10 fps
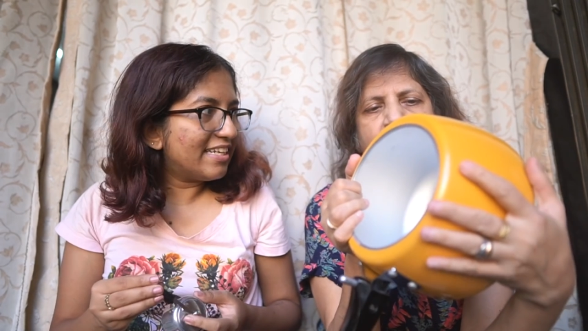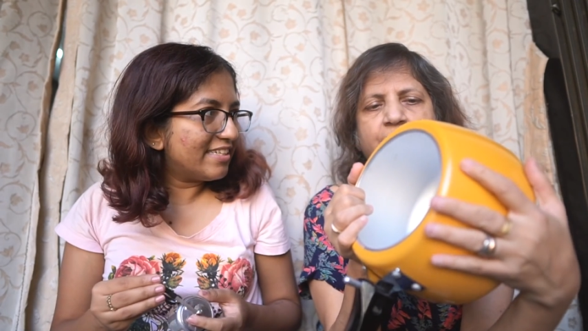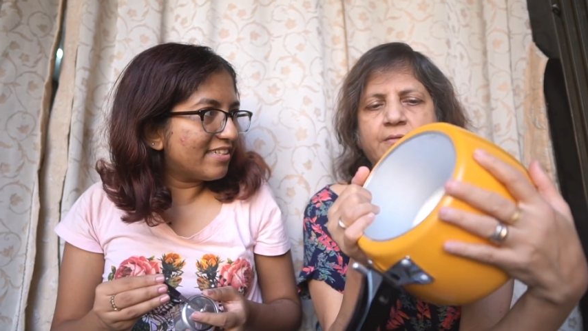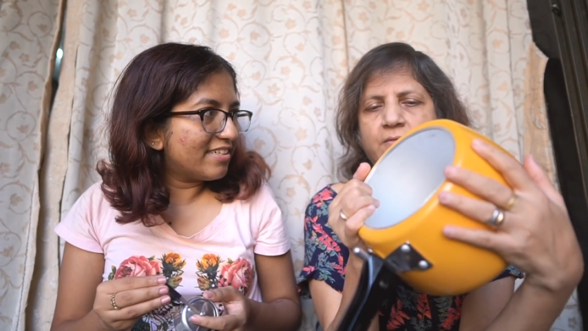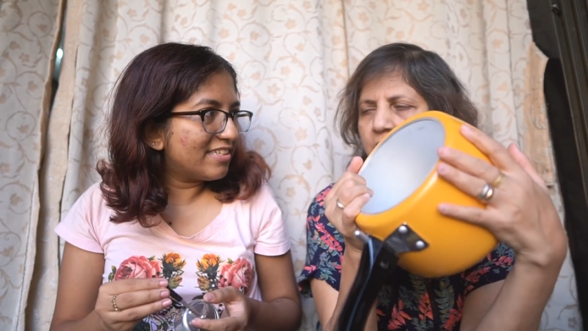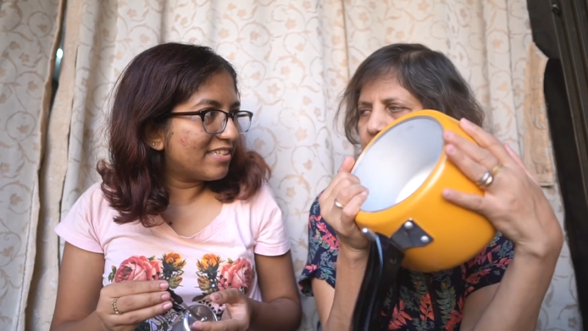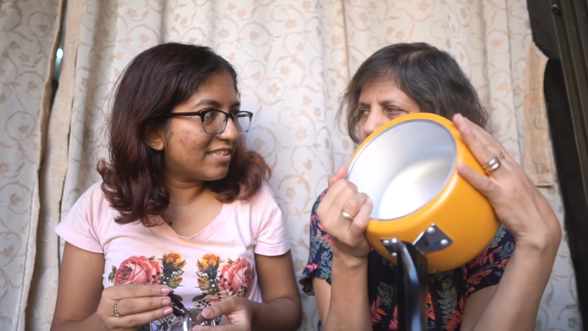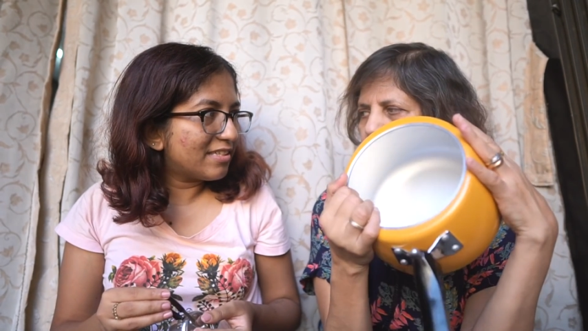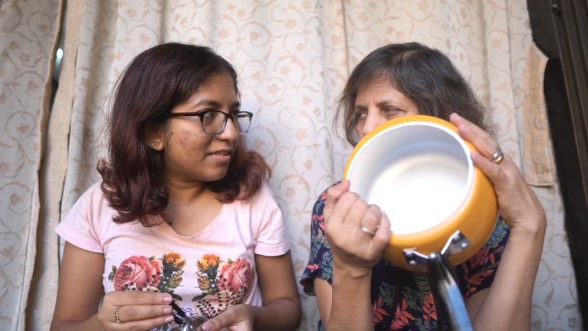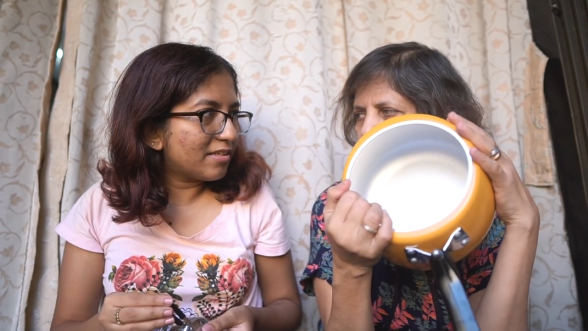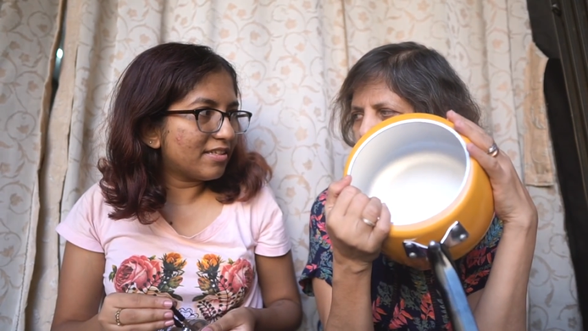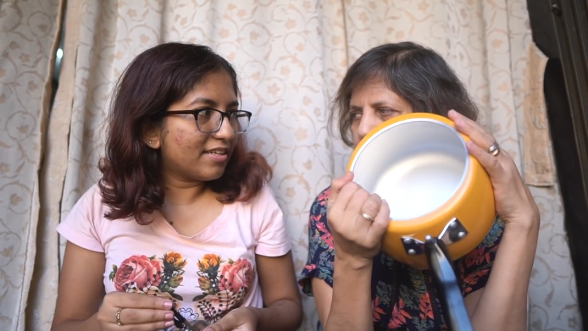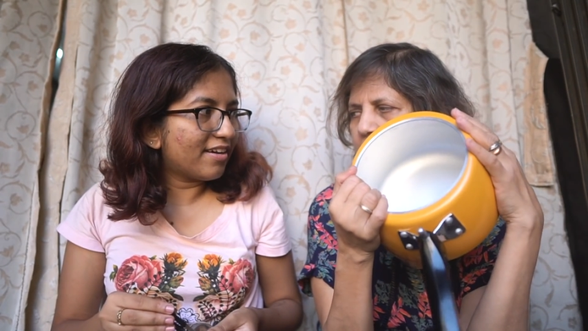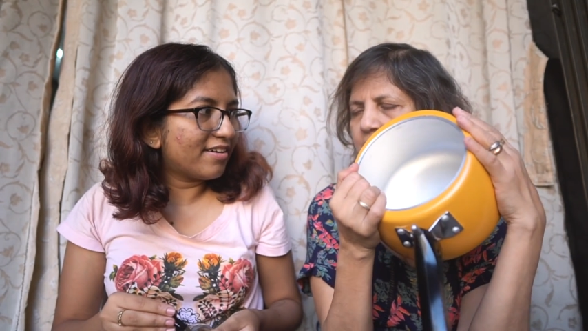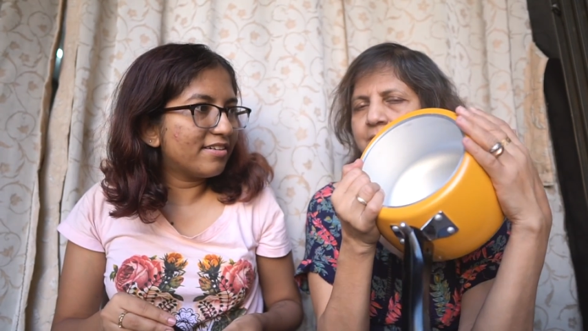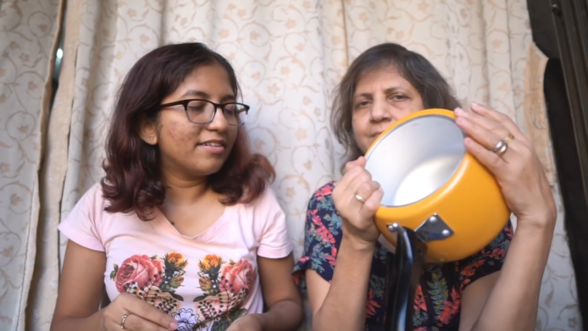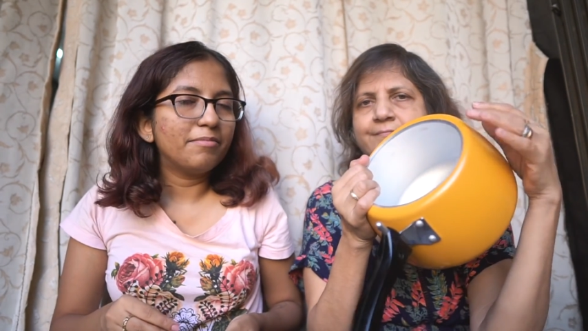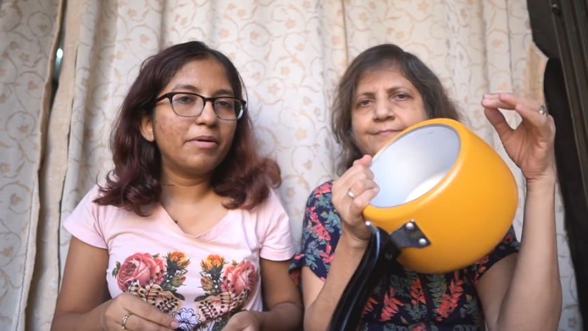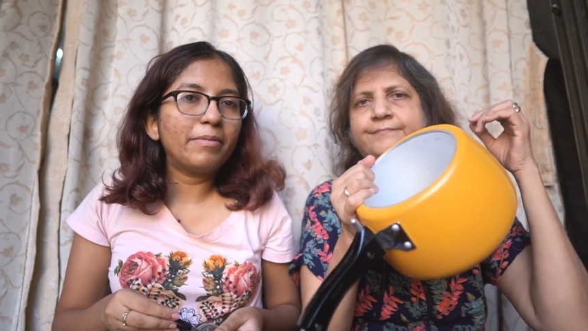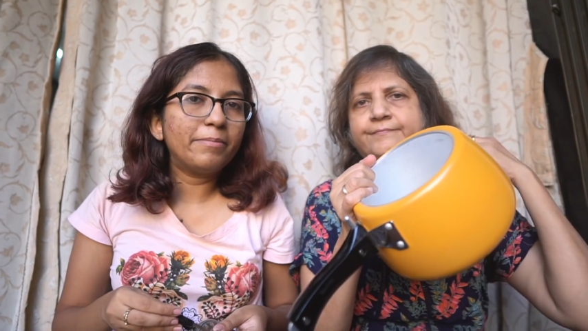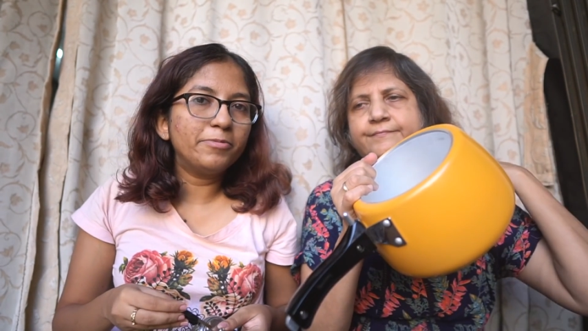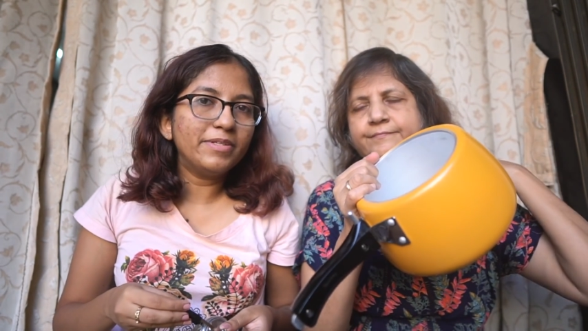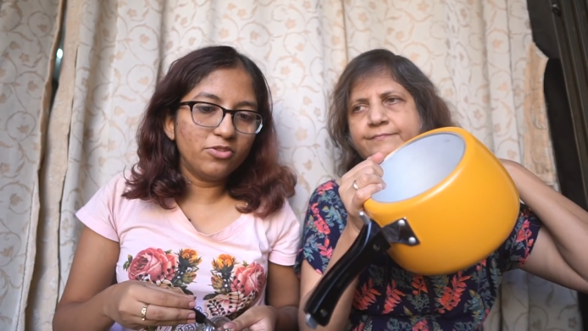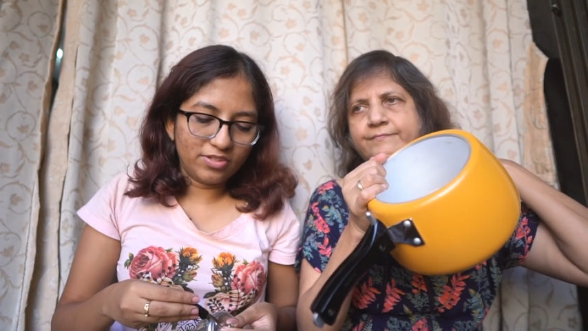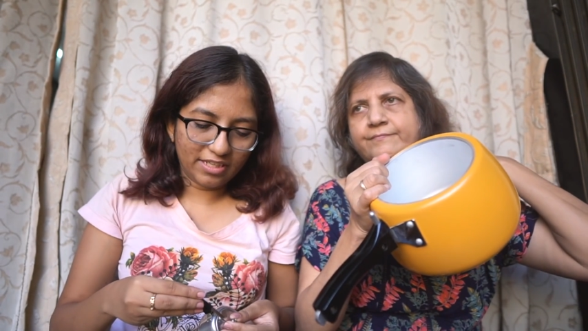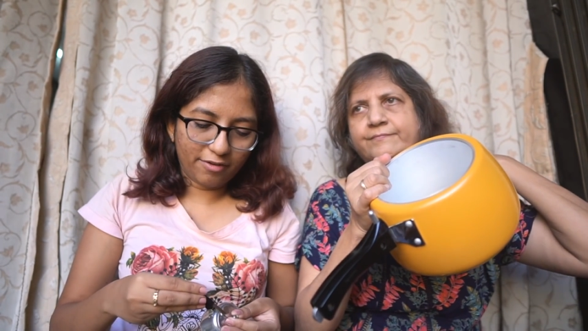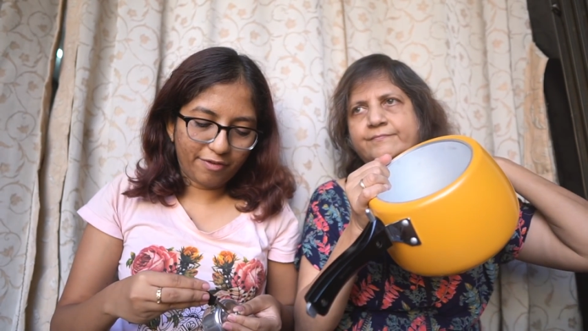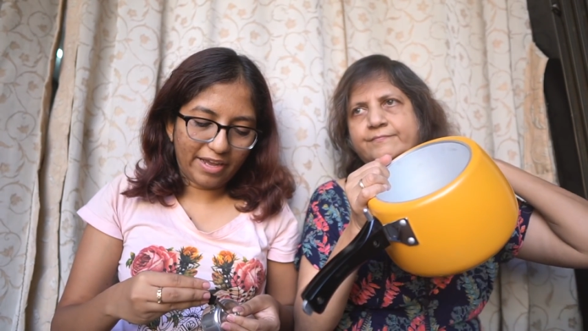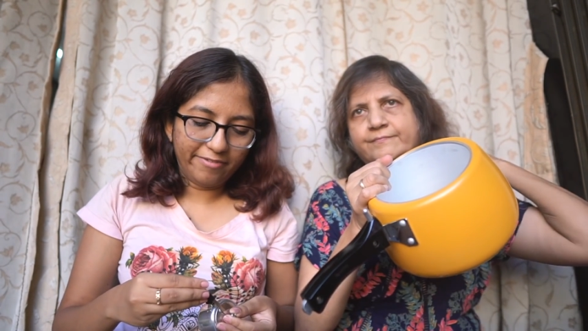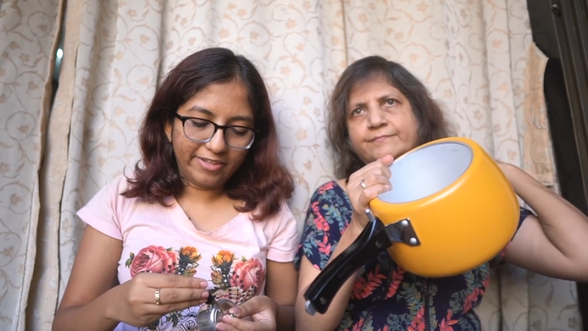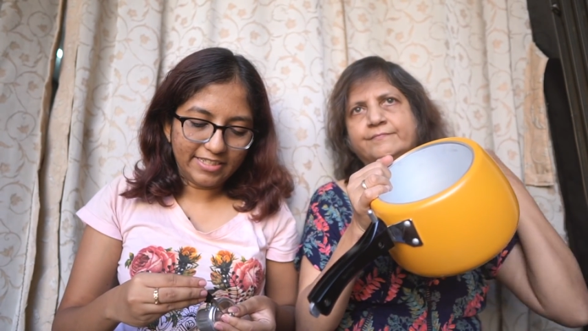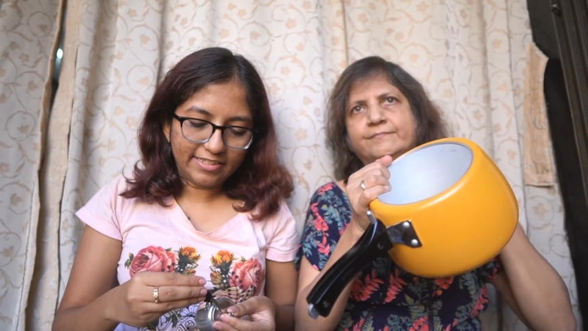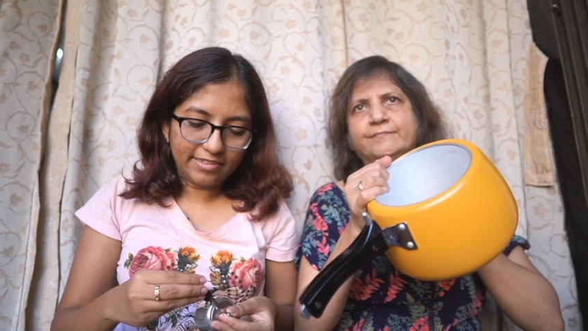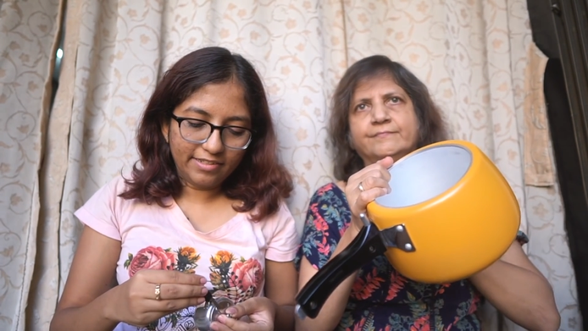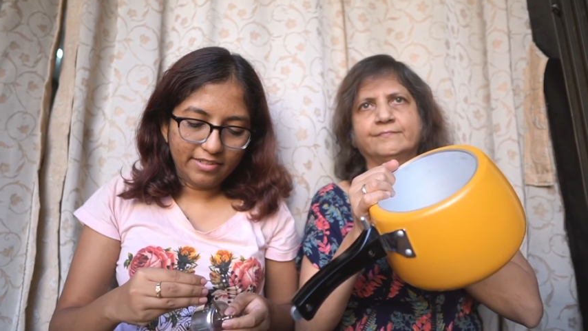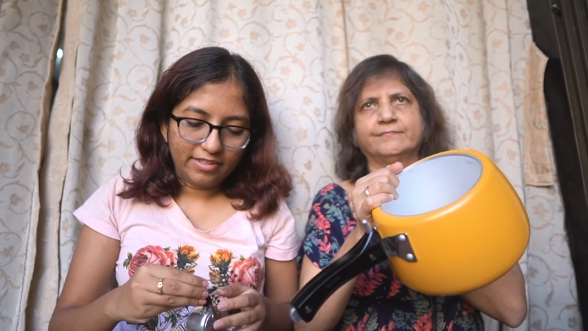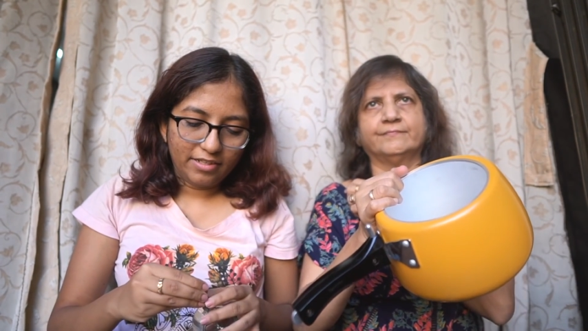Speaker 1: liters is good. Yeah, mm. my mom's been using a 5 liter.